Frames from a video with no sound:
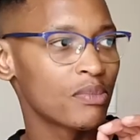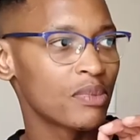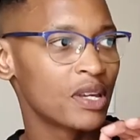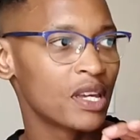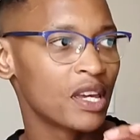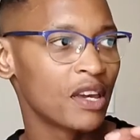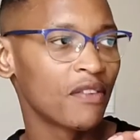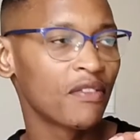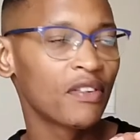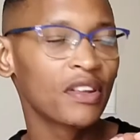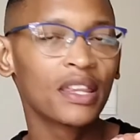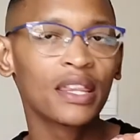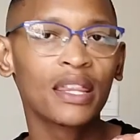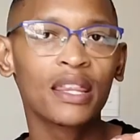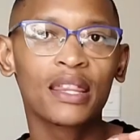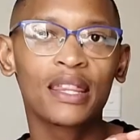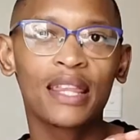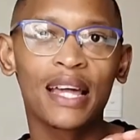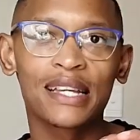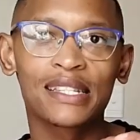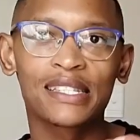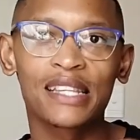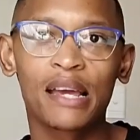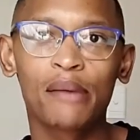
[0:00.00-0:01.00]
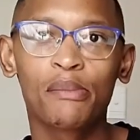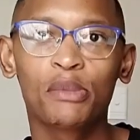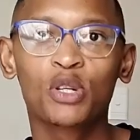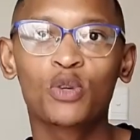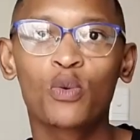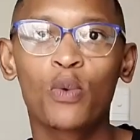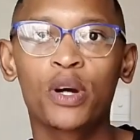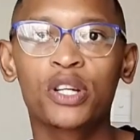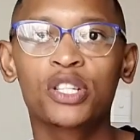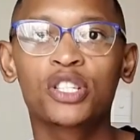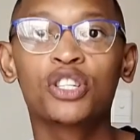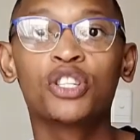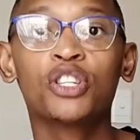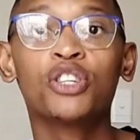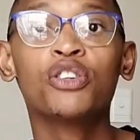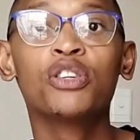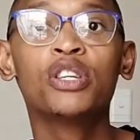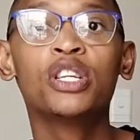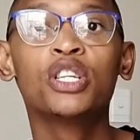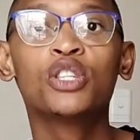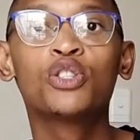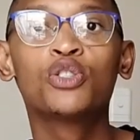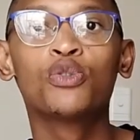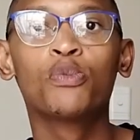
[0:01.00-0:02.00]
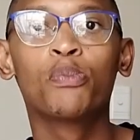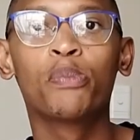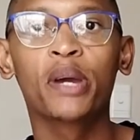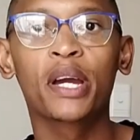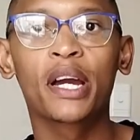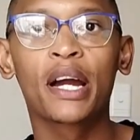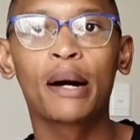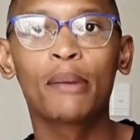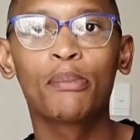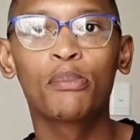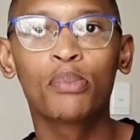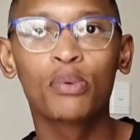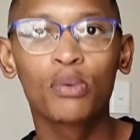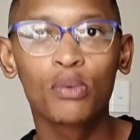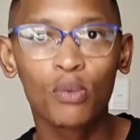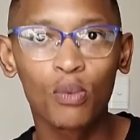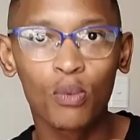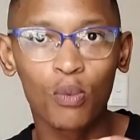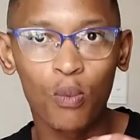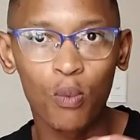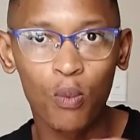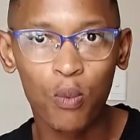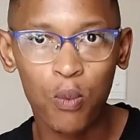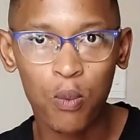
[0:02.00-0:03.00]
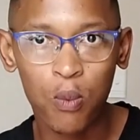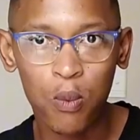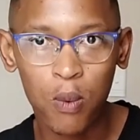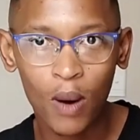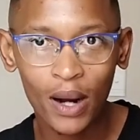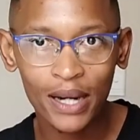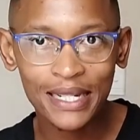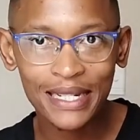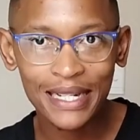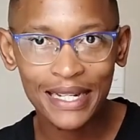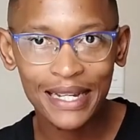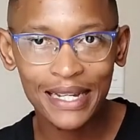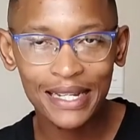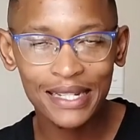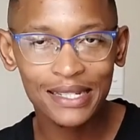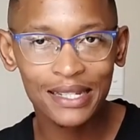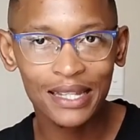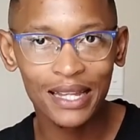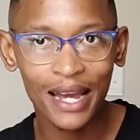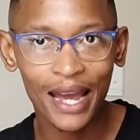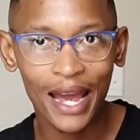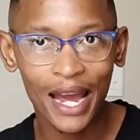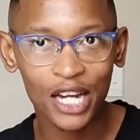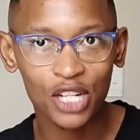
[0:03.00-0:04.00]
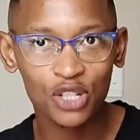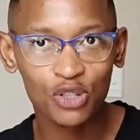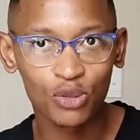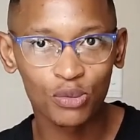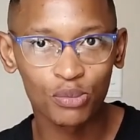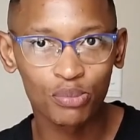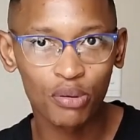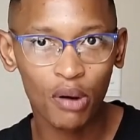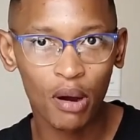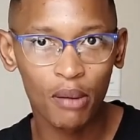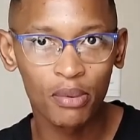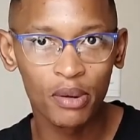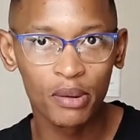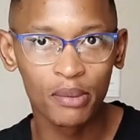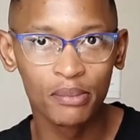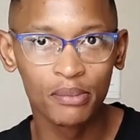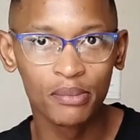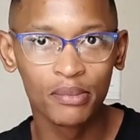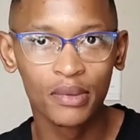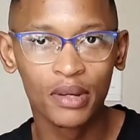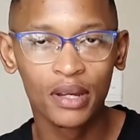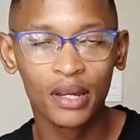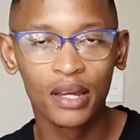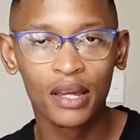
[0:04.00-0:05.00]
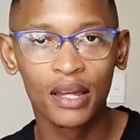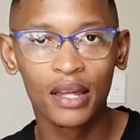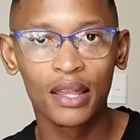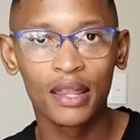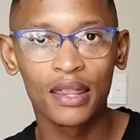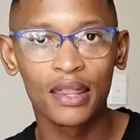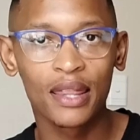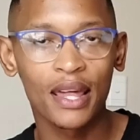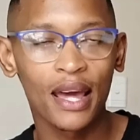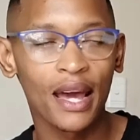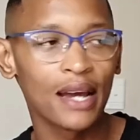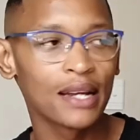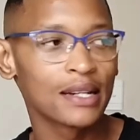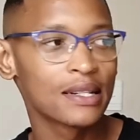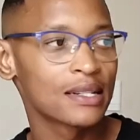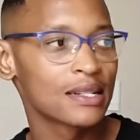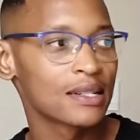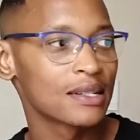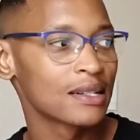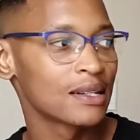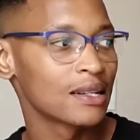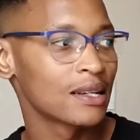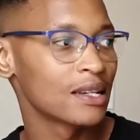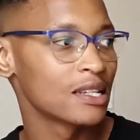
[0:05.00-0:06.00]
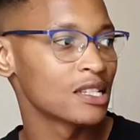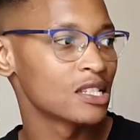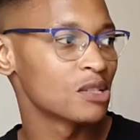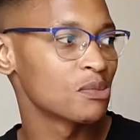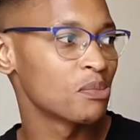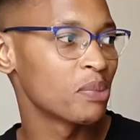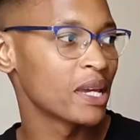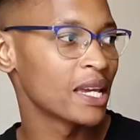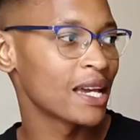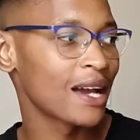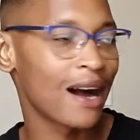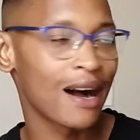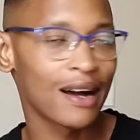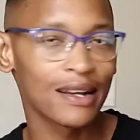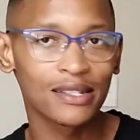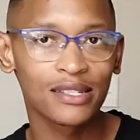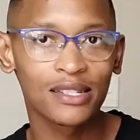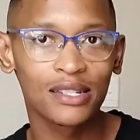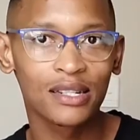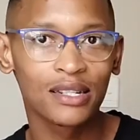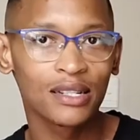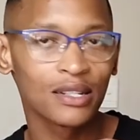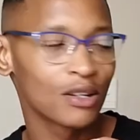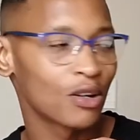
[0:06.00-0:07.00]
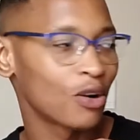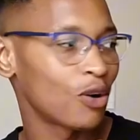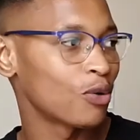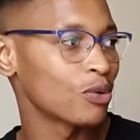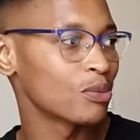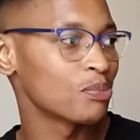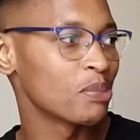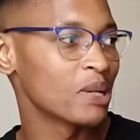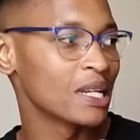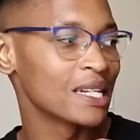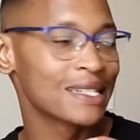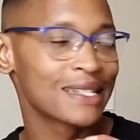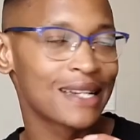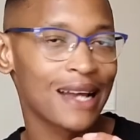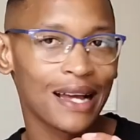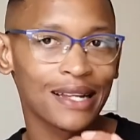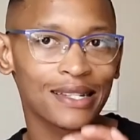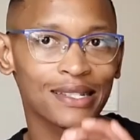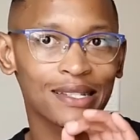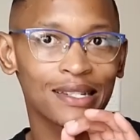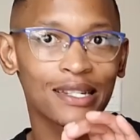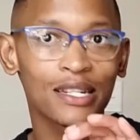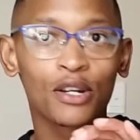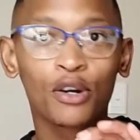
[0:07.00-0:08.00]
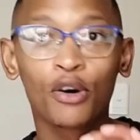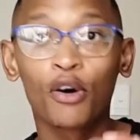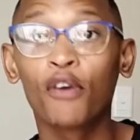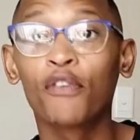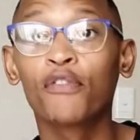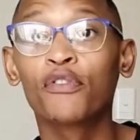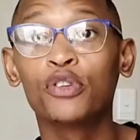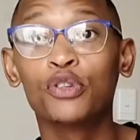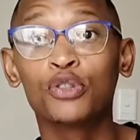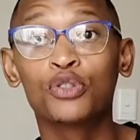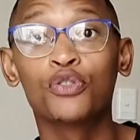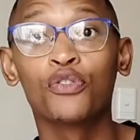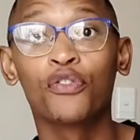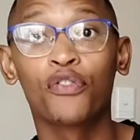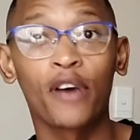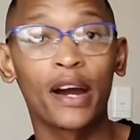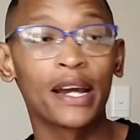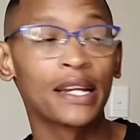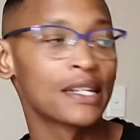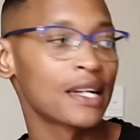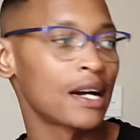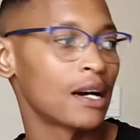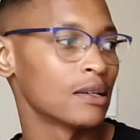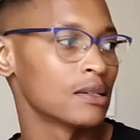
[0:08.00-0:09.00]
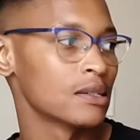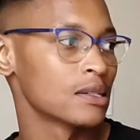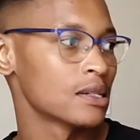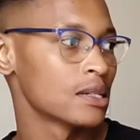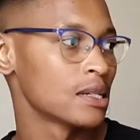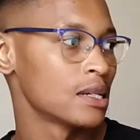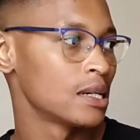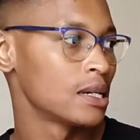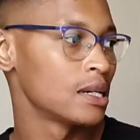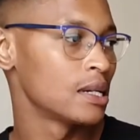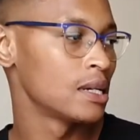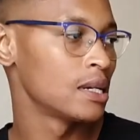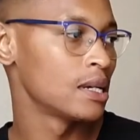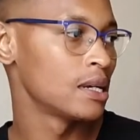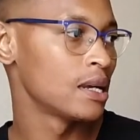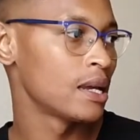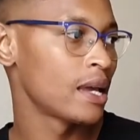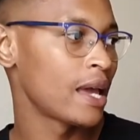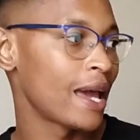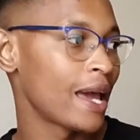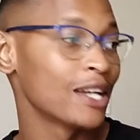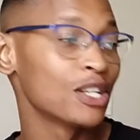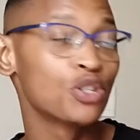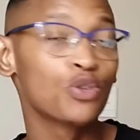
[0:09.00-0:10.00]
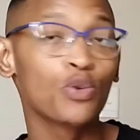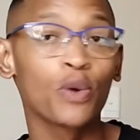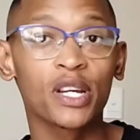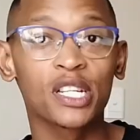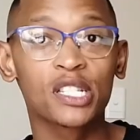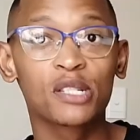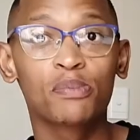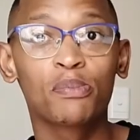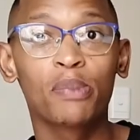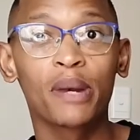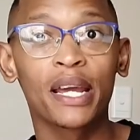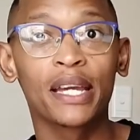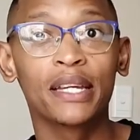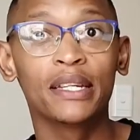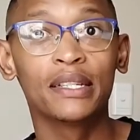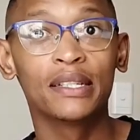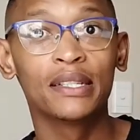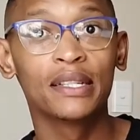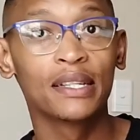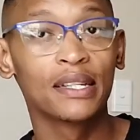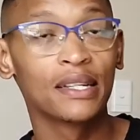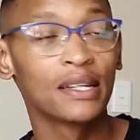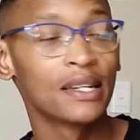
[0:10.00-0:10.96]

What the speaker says: Given the assignment question, you need to pick up what is the actual problem that is being asked or being tasked of you to find out and to explain